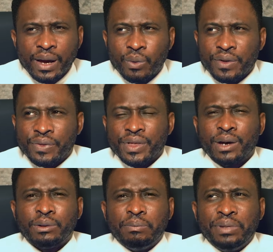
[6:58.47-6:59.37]

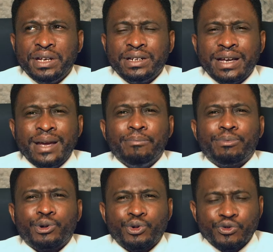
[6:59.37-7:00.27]
without being a
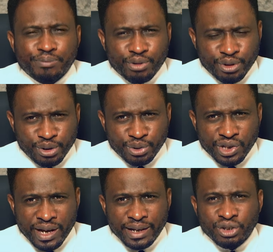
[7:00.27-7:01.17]
proof producer.